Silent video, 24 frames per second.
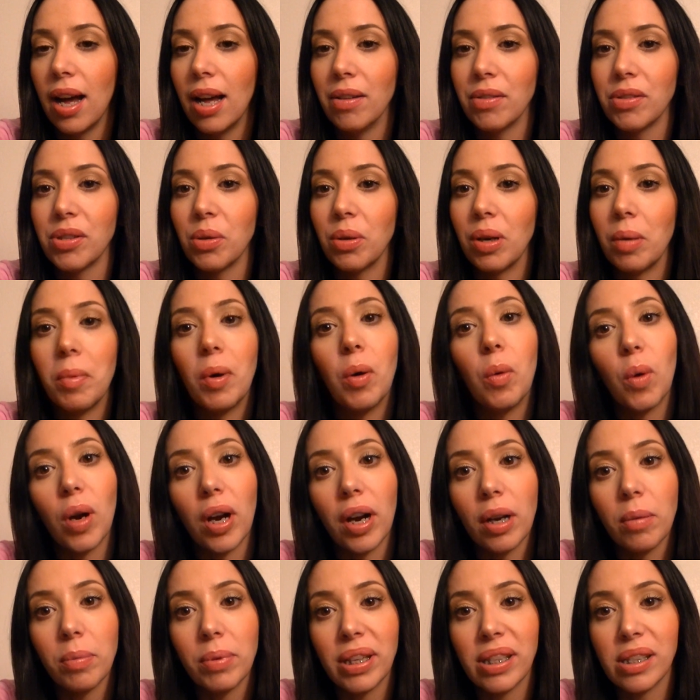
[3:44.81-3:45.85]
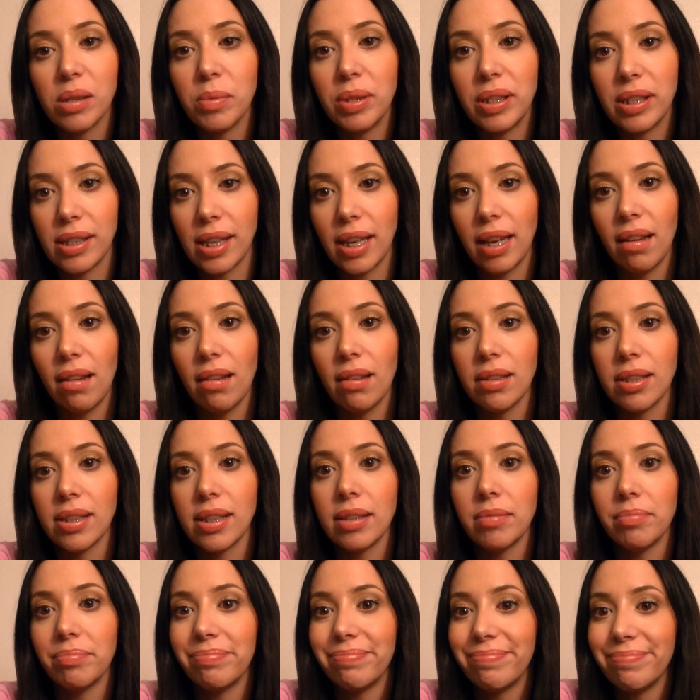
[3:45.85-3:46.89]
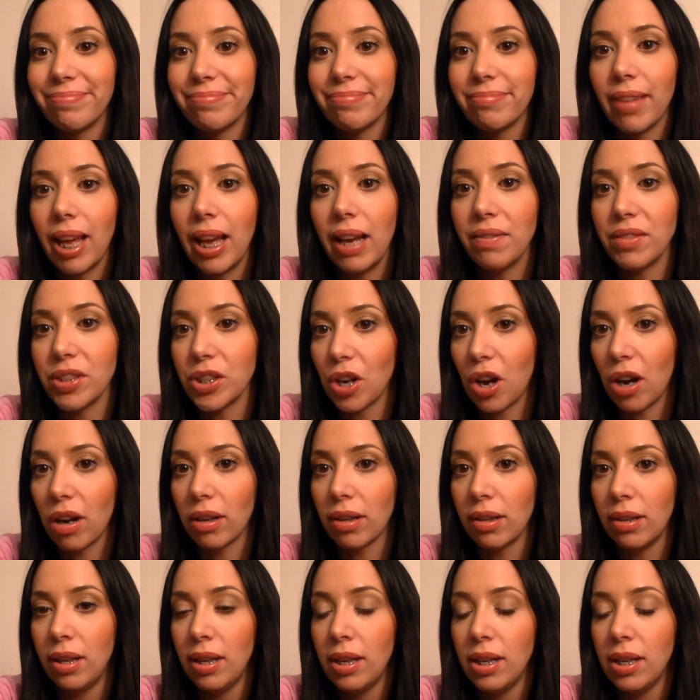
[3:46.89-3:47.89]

So when I'm at work, because I'm in sales, I have to talk.